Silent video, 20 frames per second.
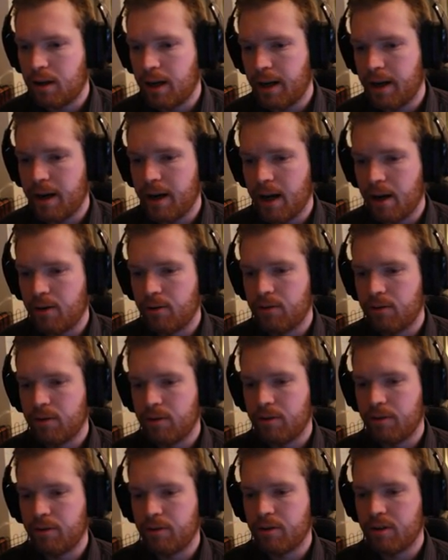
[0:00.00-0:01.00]
And now
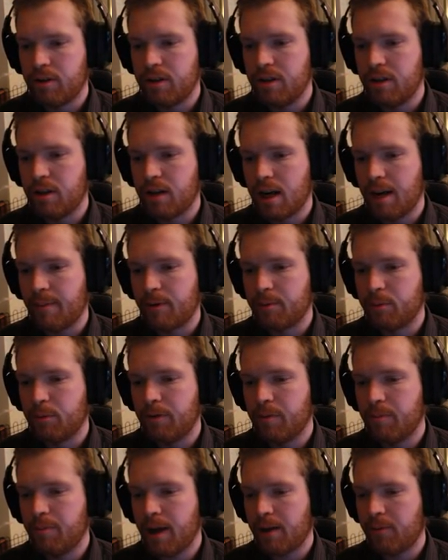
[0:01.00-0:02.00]
you can see the camera's
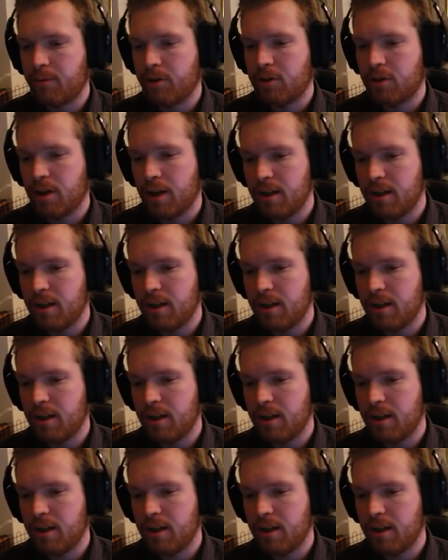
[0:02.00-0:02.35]
moving backwards.